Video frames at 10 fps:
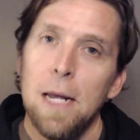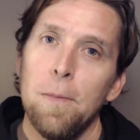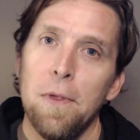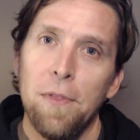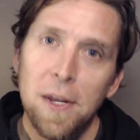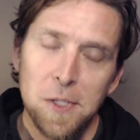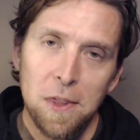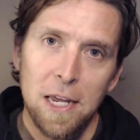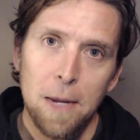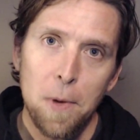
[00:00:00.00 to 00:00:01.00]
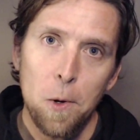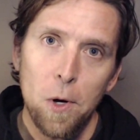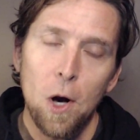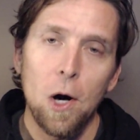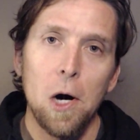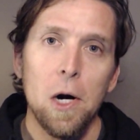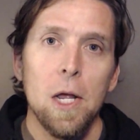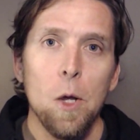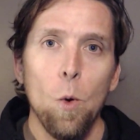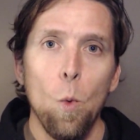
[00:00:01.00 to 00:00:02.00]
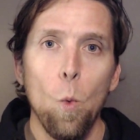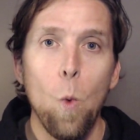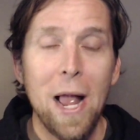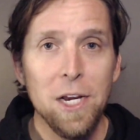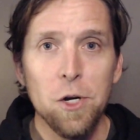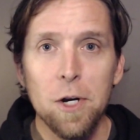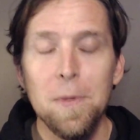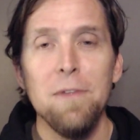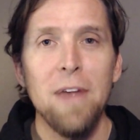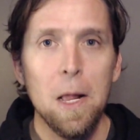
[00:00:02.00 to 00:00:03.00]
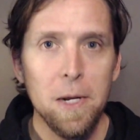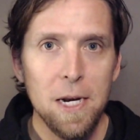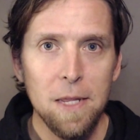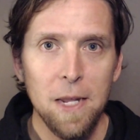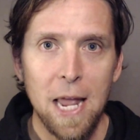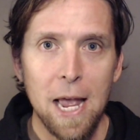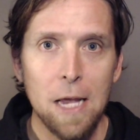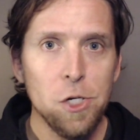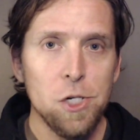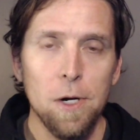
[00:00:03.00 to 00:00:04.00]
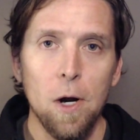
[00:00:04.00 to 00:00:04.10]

But the things to think about are when you're gonna be invalidating the cache.